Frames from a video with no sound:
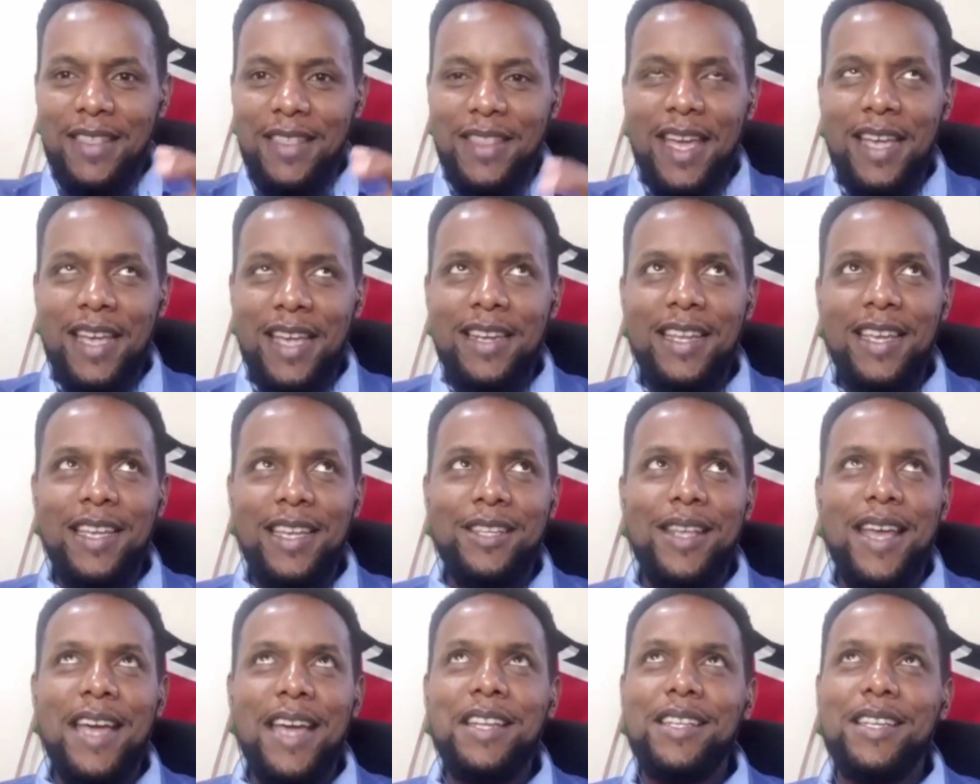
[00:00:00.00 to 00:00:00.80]
And then
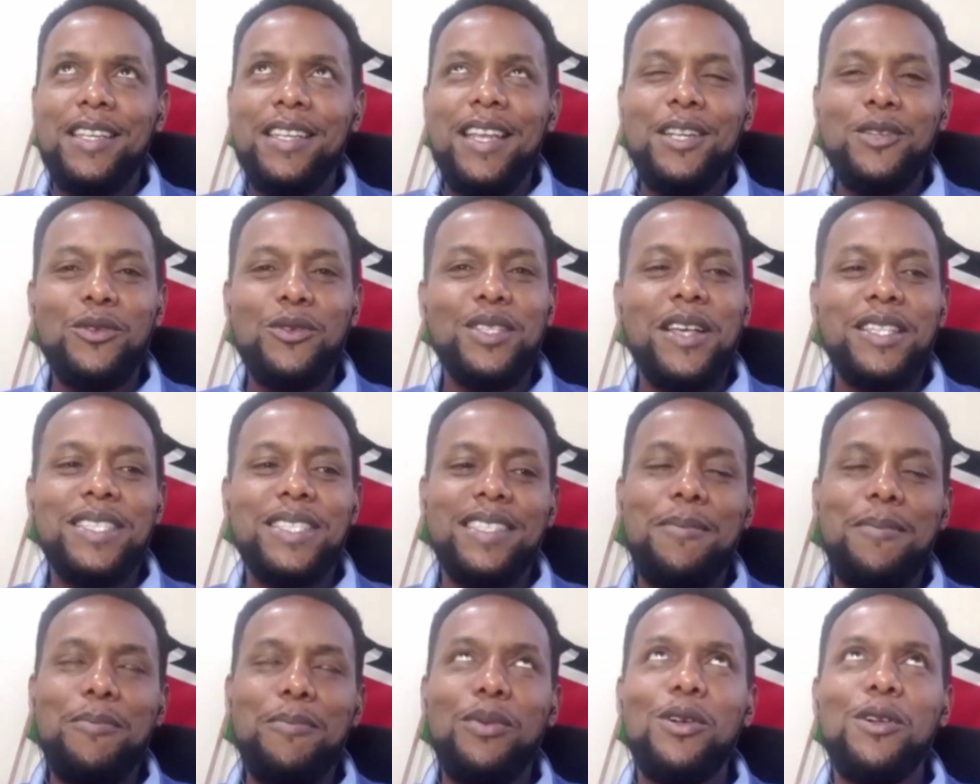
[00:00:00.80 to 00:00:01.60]
it was a
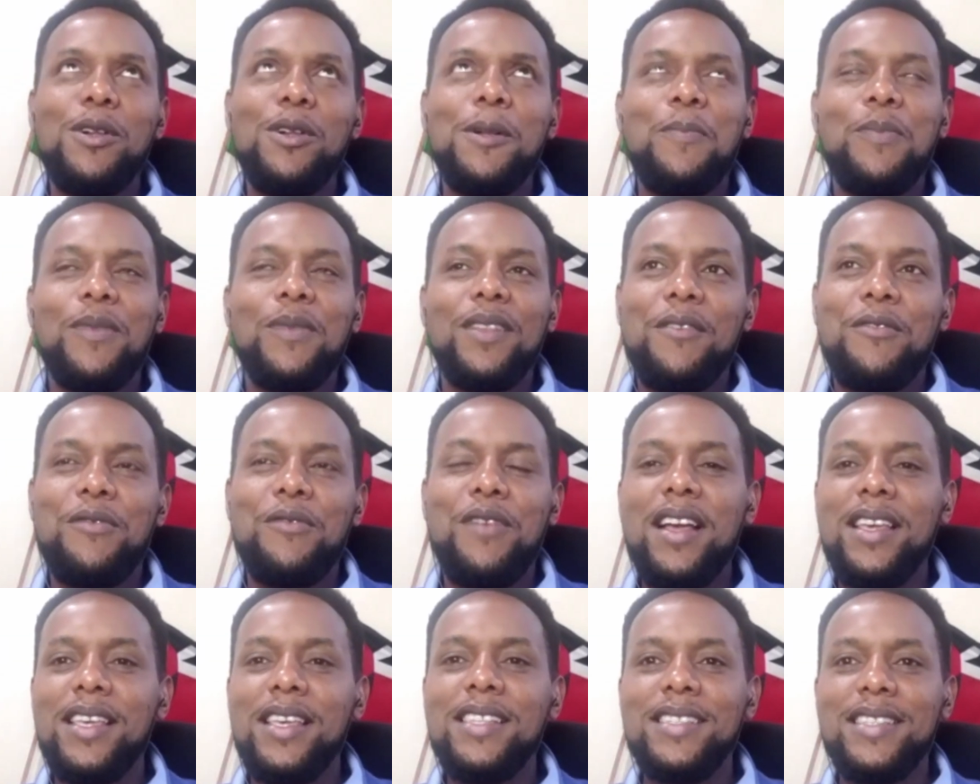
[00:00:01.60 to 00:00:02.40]
simple
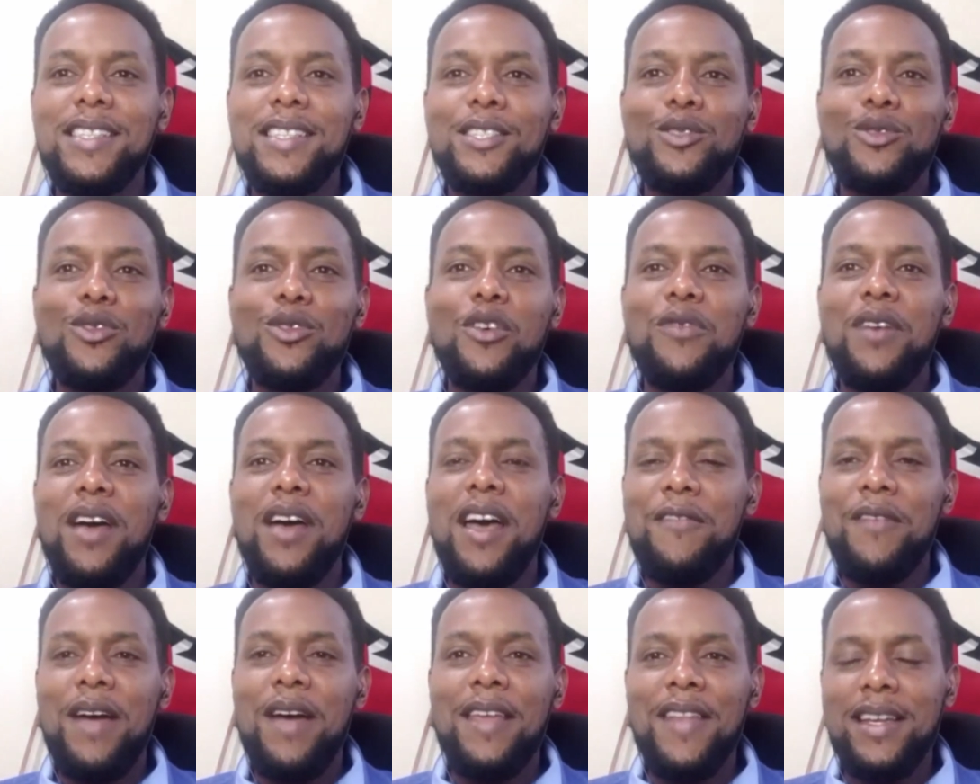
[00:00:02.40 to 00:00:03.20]
frankincense to offer
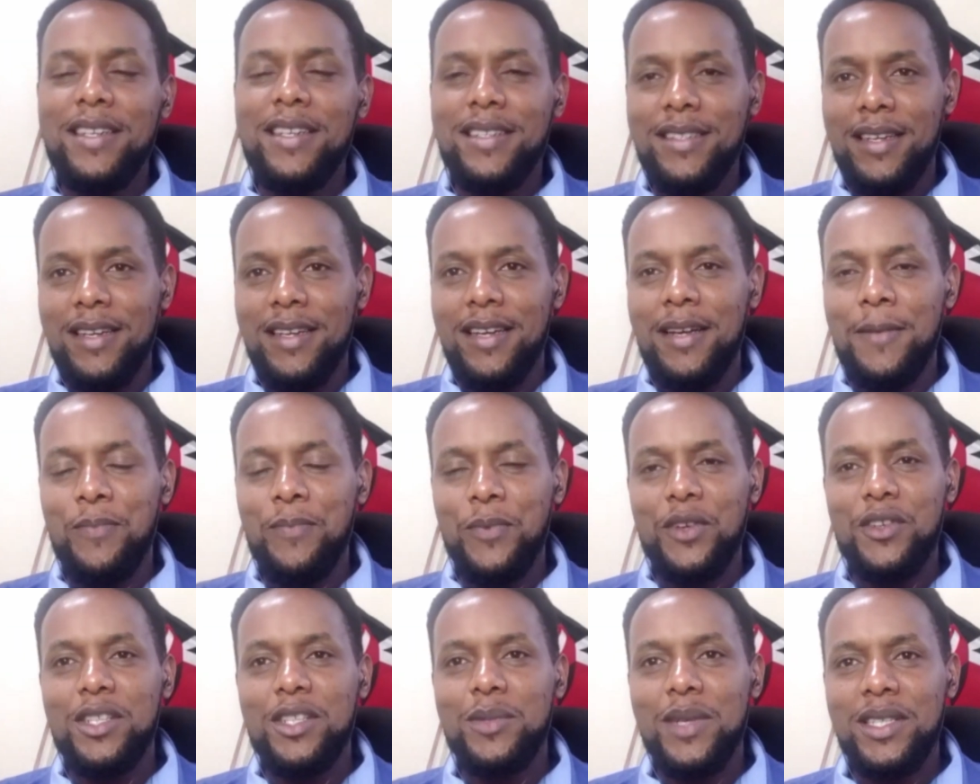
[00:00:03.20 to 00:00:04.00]
Havai,
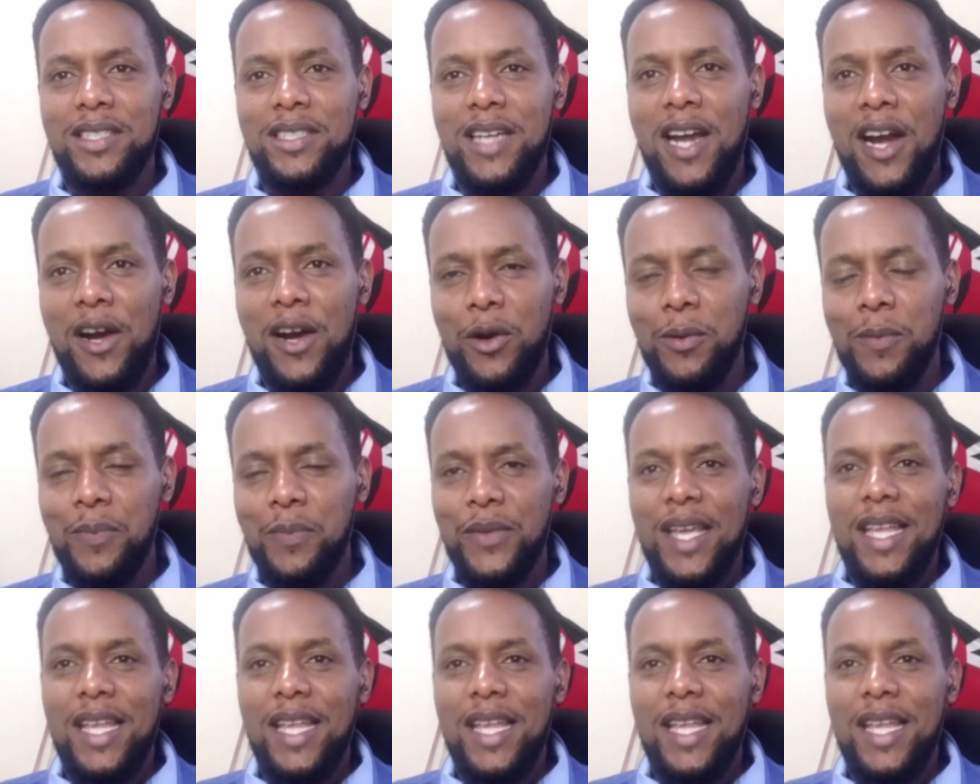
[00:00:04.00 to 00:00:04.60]
that Christmas carol.